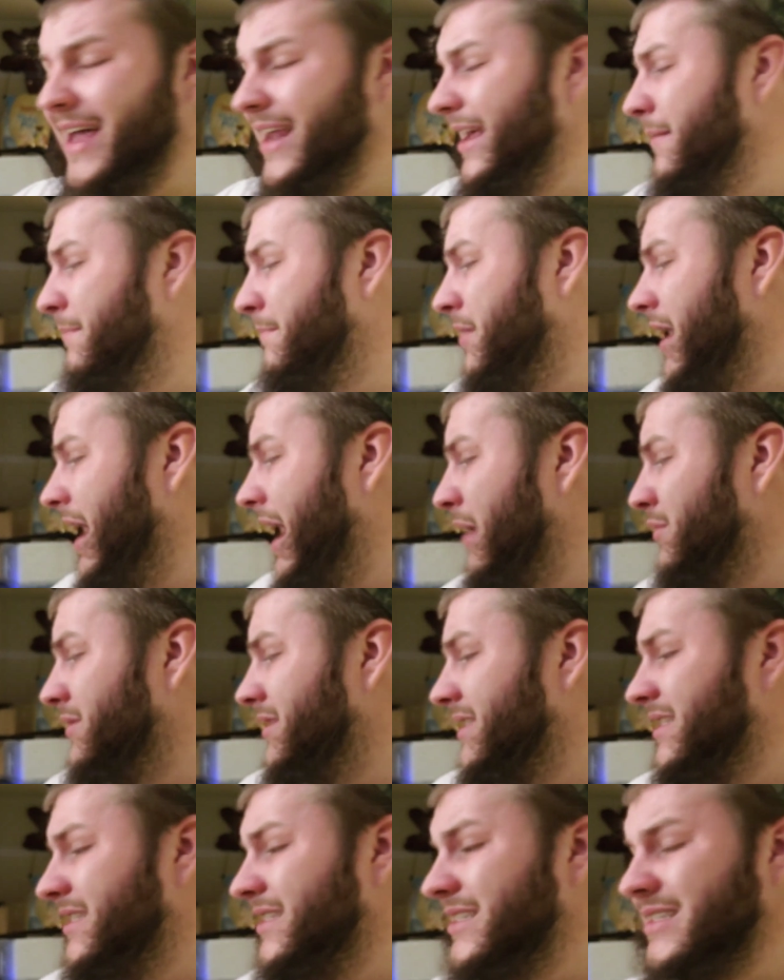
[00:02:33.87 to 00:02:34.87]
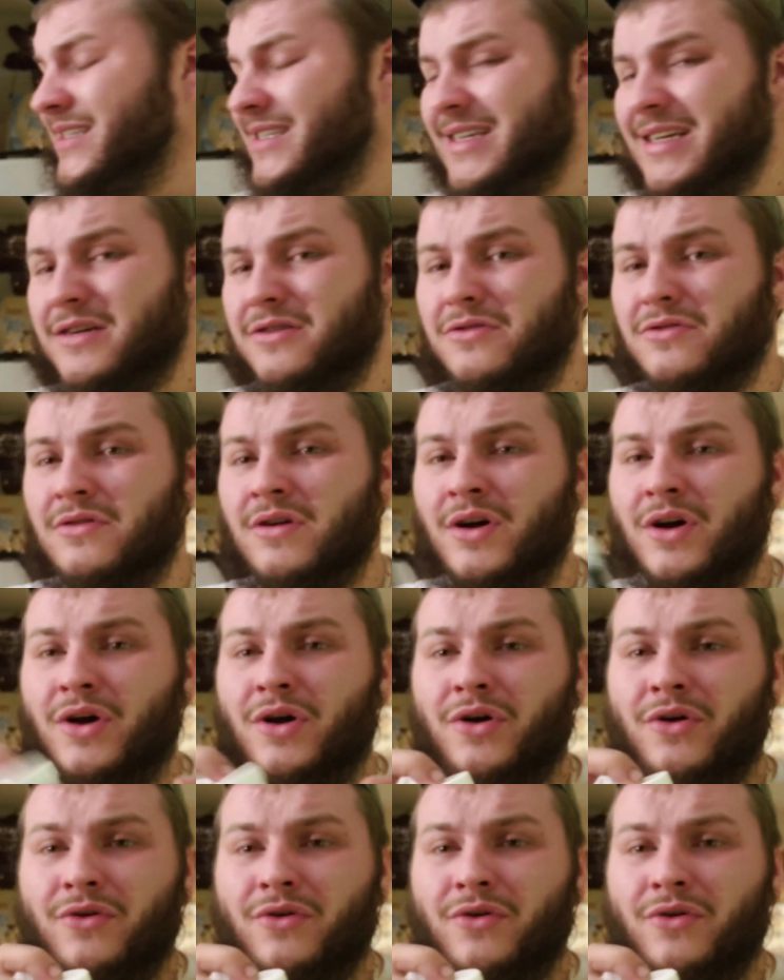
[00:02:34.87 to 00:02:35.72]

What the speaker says: in it, but I would still